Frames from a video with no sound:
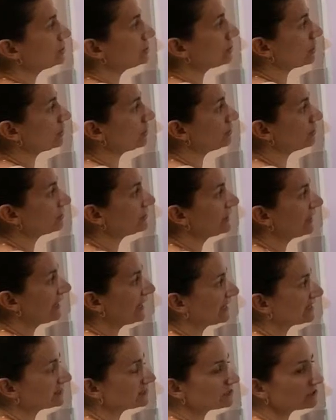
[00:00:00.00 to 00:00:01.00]
Show your
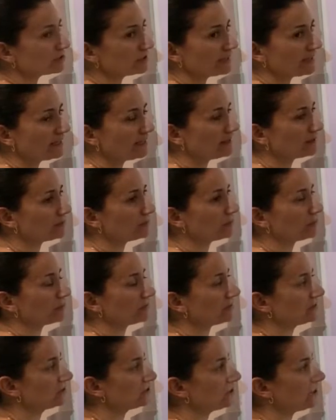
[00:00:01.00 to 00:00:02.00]
canceling
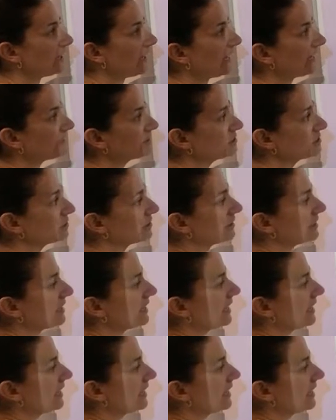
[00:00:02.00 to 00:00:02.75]
with a slash,